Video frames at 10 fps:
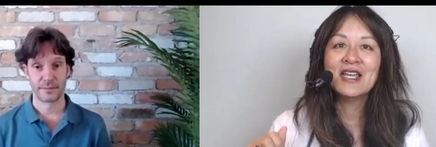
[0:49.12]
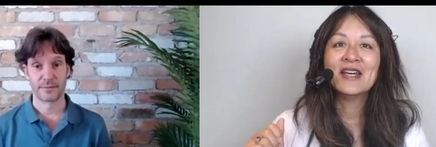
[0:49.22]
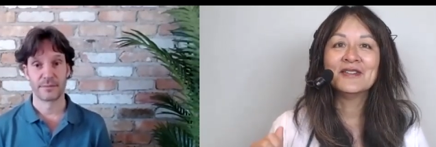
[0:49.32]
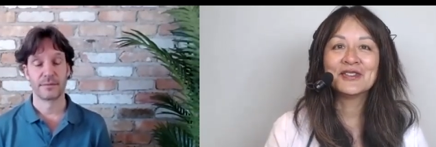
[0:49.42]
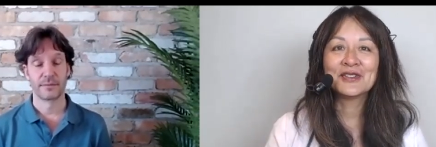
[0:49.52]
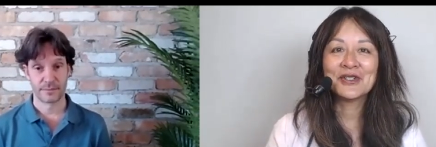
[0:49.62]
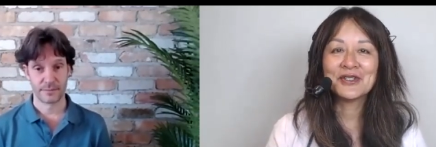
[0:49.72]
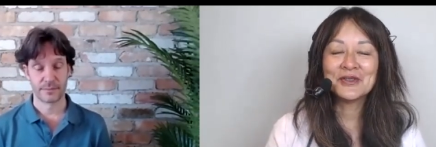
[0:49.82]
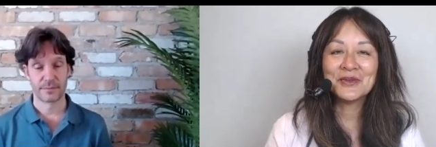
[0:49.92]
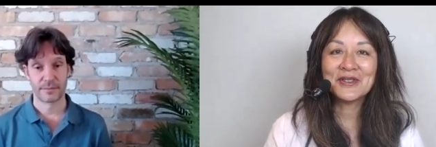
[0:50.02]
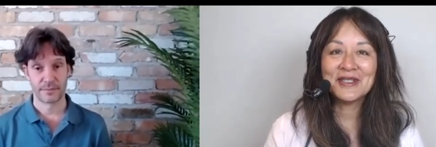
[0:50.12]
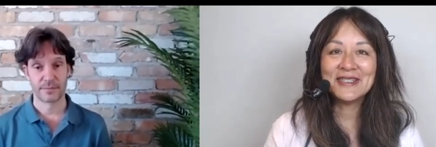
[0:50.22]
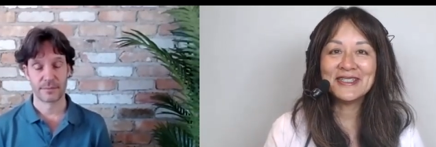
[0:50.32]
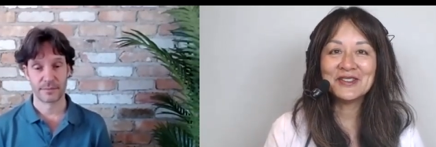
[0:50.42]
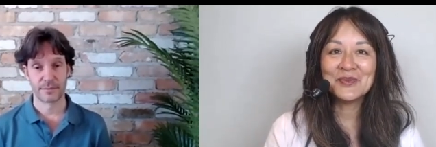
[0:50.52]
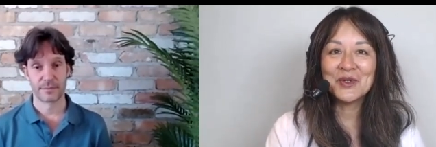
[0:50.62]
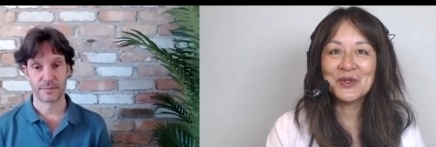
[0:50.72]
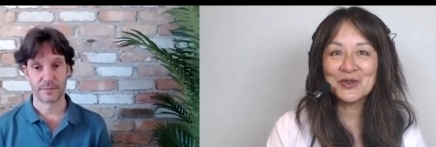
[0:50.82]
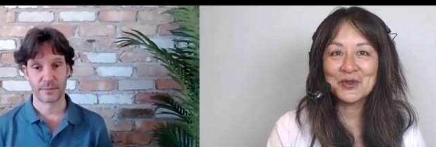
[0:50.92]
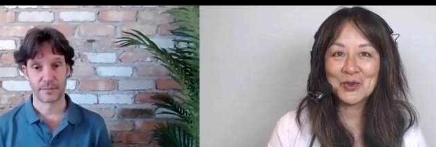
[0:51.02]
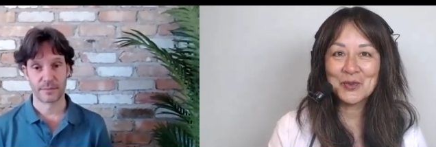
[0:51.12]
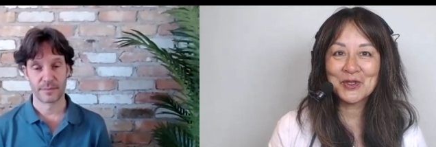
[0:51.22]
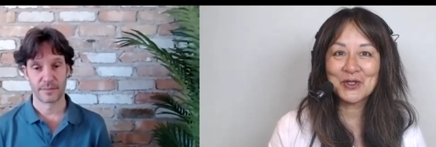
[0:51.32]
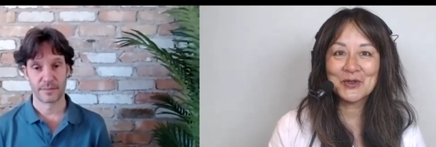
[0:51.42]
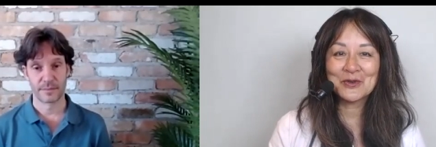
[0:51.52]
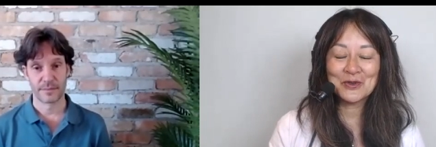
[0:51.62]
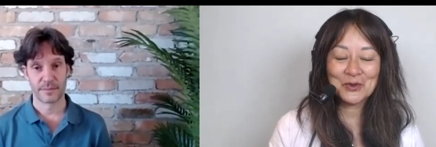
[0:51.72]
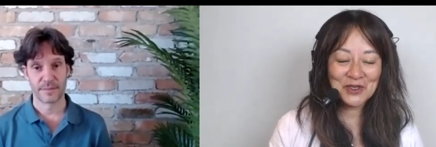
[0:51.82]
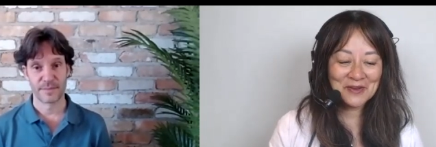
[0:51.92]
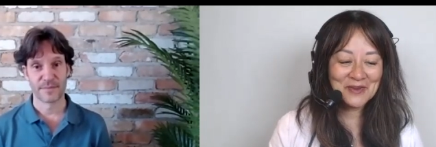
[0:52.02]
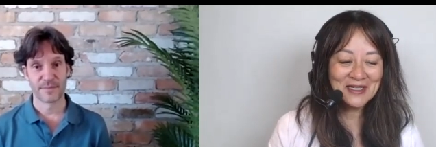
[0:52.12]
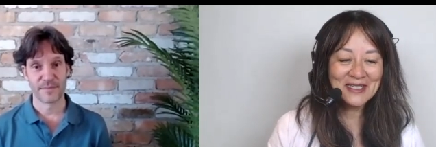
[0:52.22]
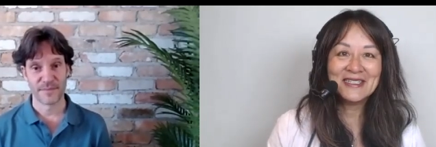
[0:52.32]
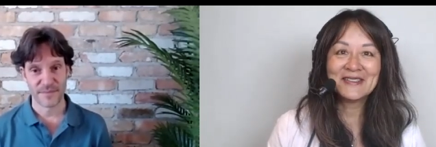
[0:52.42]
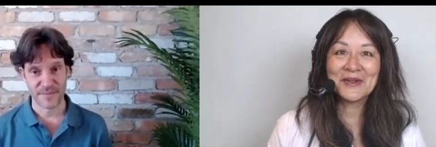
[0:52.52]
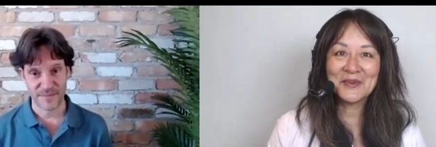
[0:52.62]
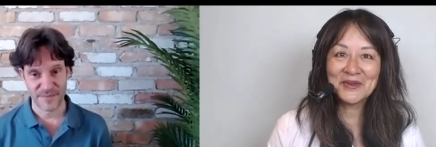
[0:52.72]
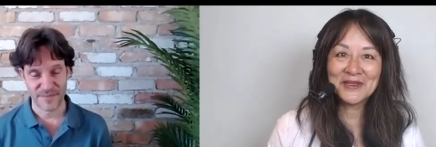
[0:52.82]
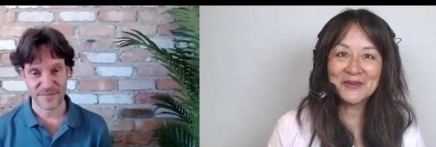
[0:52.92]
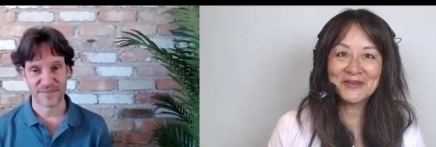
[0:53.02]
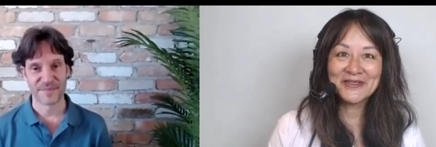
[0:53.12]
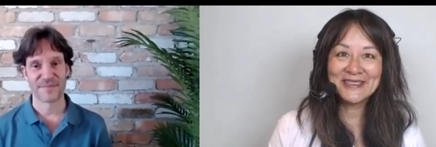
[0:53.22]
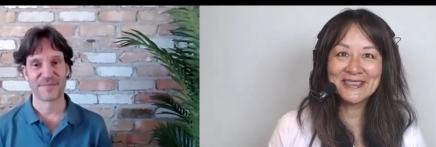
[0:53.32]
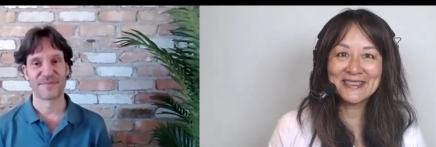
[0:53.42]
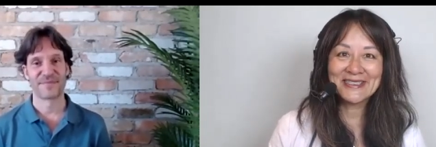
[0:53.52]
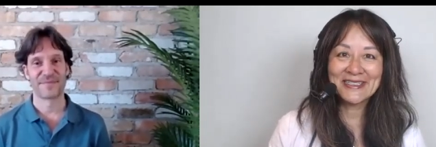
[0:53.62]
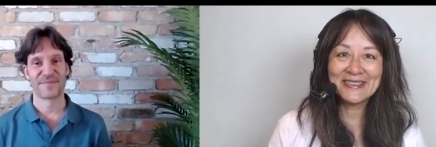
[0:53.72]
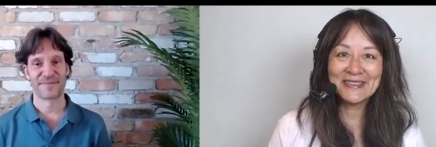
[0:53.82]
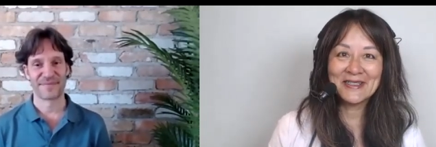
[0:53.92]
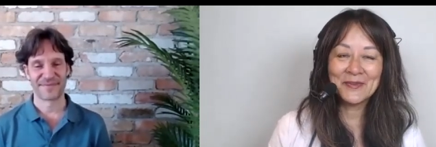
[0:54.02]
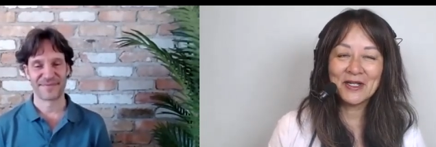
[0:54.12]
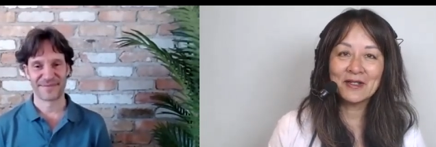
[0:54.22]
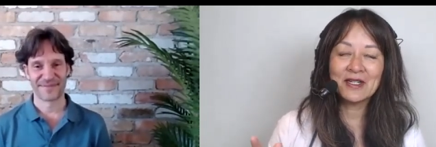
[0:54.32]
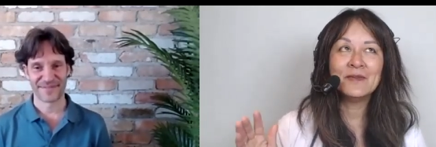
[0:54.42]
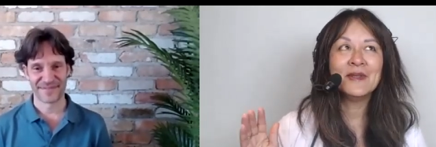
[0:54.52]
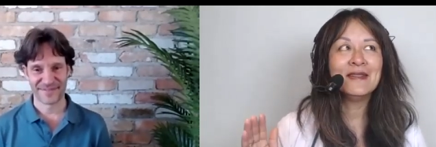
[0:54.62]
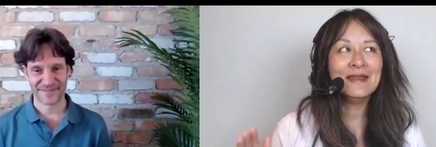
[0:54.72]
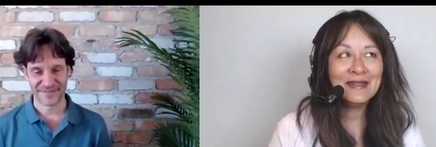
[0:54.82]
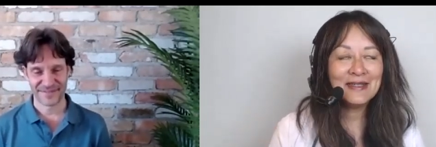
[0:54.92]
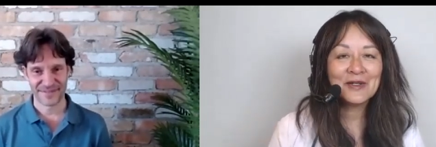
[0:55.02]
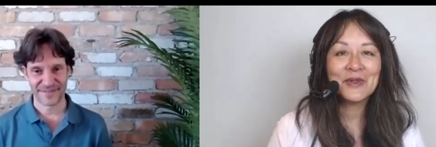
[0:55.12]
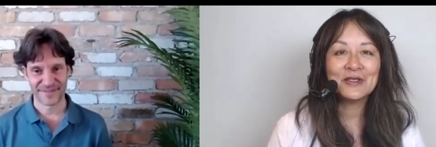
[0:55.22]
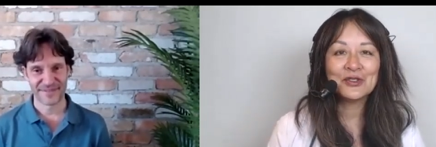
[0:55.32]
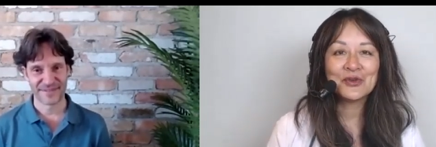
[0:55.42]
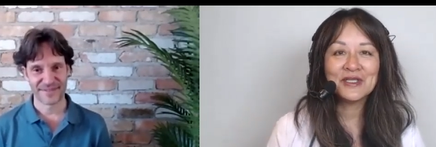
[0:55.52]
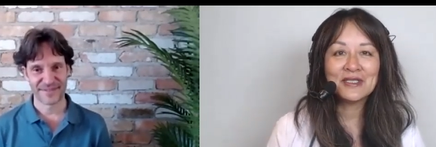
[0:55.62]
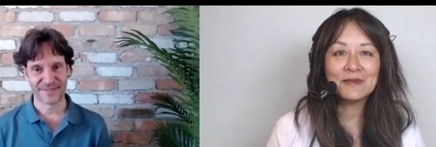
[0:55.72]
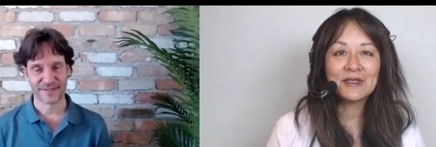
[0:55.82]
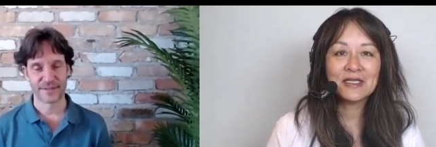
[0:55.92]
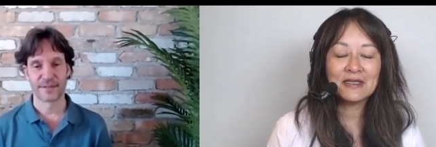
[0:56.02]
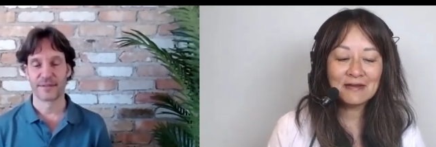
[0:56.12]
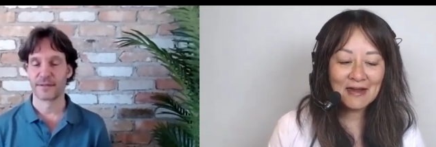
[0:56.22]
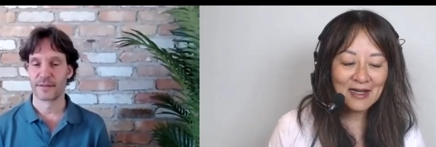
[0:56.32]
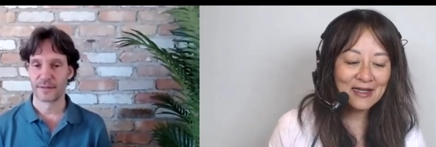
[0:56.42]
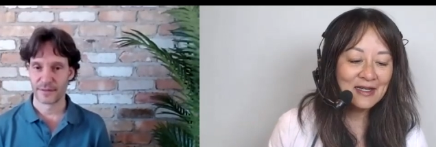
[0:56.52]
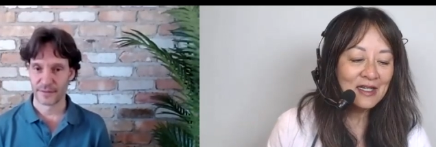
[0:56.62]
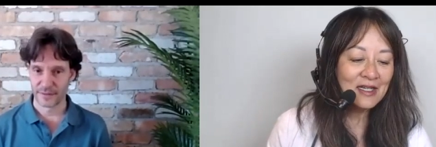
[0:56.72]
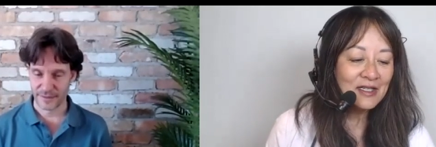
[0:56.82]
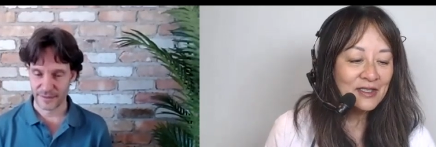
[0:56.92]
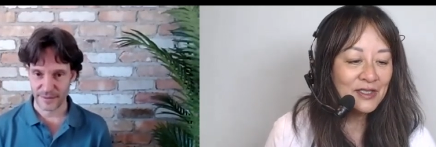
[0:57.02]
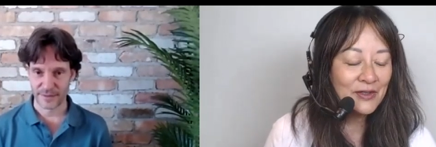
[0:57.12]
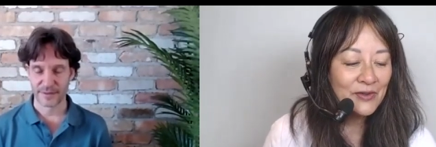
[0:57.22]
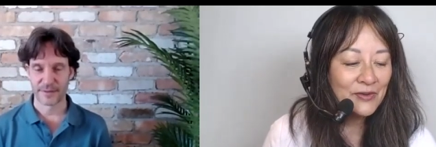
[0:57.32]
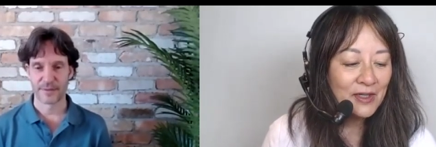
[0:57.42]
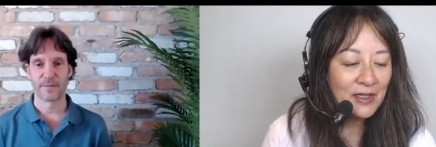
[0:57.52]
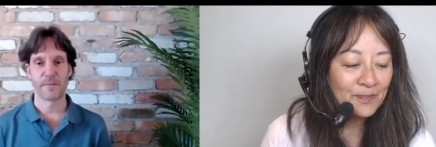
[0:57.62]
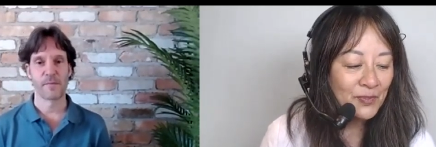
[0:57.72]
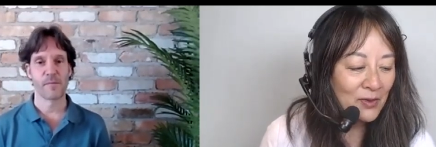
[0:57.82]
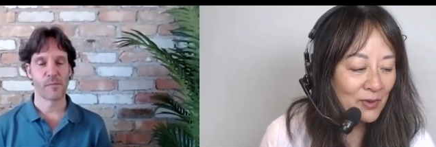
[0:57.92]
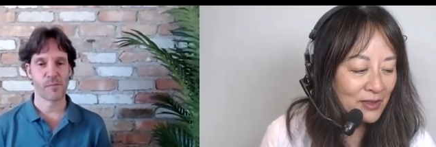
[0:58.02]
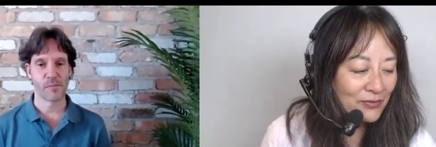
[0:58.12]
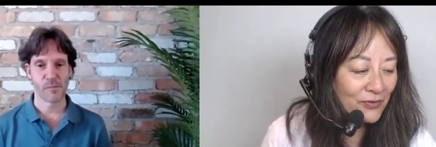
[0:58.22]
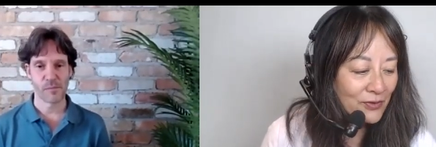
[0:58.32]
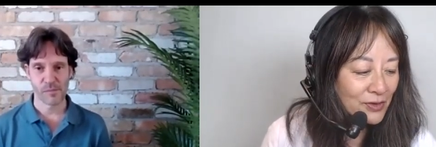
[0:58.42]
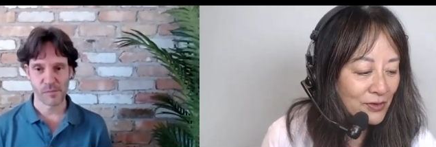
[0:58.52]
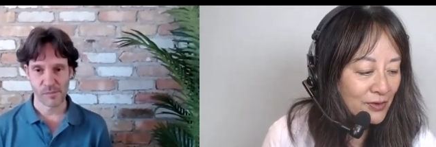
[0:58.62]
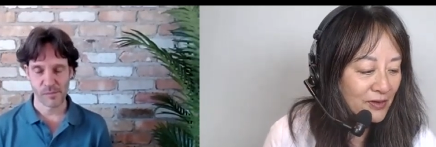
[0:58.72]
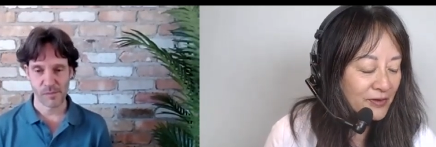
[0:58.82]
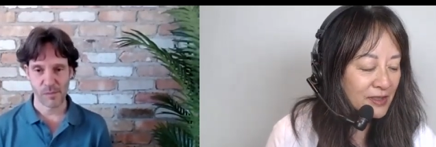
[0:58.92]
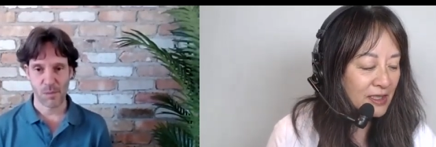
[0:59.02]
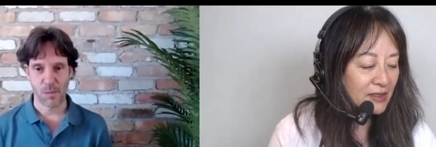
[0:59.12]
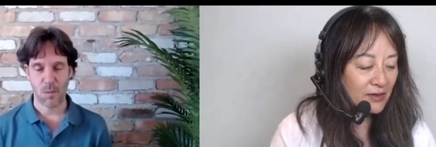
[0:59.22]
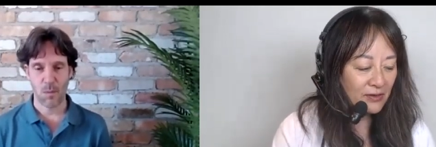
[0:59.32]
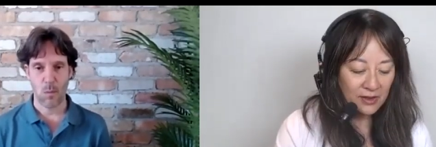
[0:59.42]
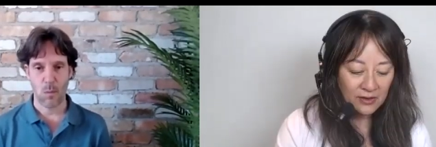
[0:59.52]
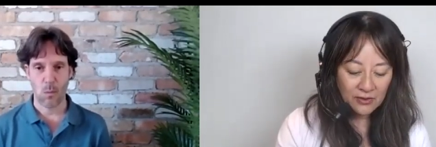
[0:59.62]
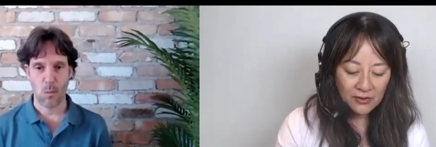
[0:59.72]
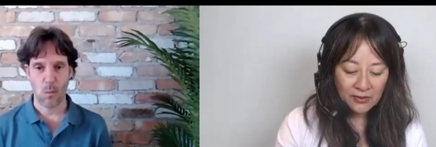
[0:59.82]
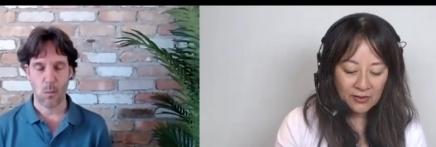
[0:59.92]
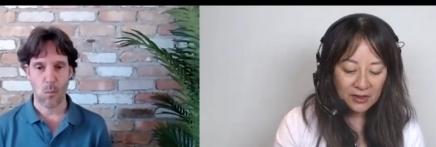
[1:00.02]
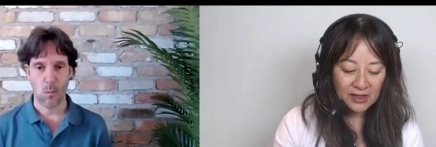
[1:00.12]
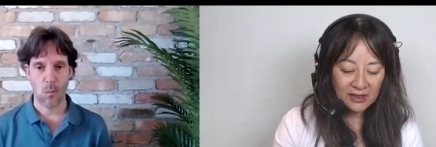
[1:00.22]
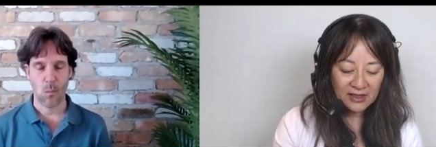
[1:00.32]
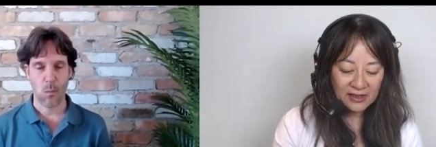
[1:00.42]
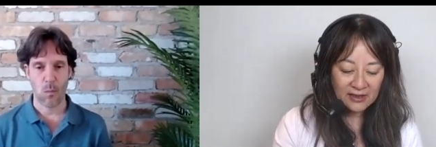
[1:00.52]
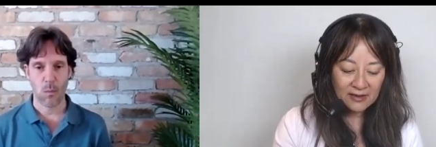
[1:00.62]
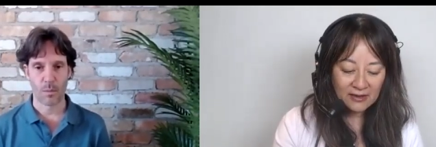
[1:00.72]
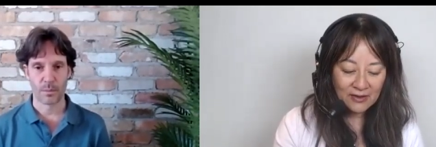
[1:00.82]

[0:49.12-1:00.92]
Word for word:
Speaker 1: I was just talking to a client, and we were interpreting her dream. So I'm really, really excited about, and I've been thinking about dreams a lot. So um, I want to first start off because I know that you're a Jungian